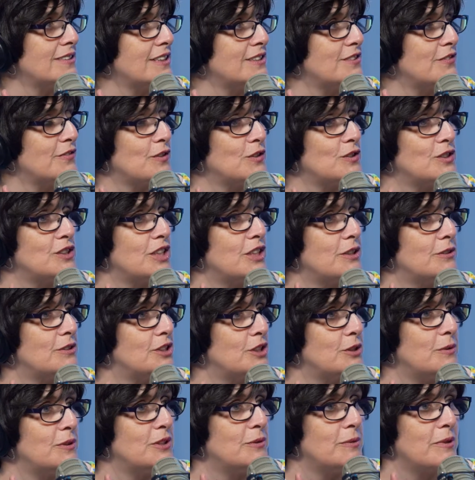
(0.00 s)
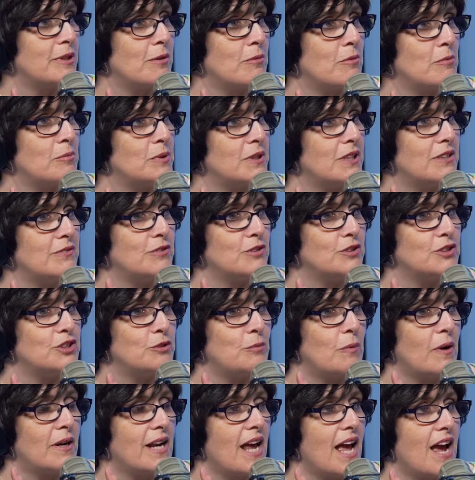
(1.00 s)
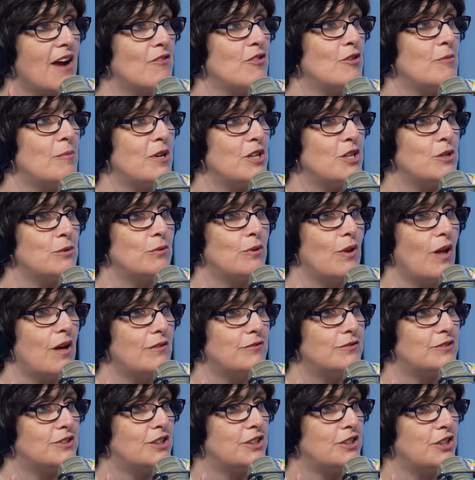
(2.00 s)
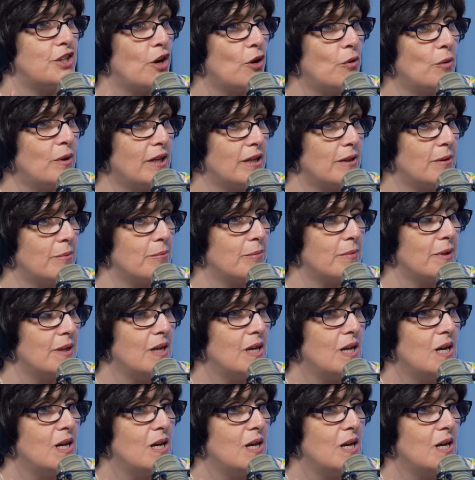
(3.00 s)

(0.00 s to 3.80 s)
That's the first thing you do when you become a believer is you want everybody you love to know him.